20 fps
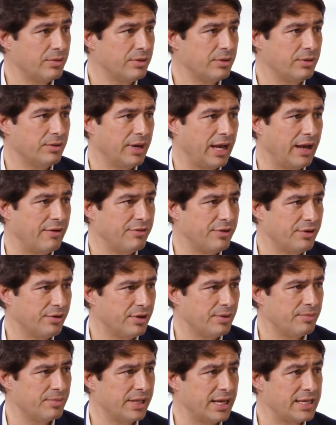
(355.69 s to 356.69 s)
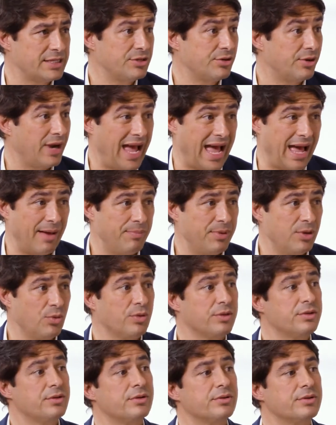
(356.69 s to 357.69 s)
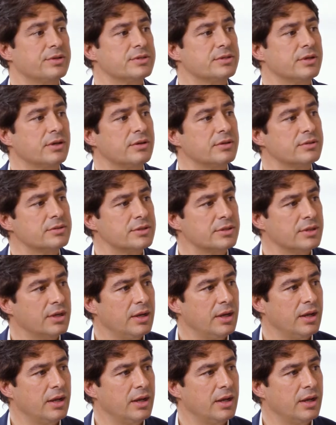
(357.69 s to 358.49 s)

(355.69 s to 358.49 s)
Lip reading: you have your implants, you're happy with your results,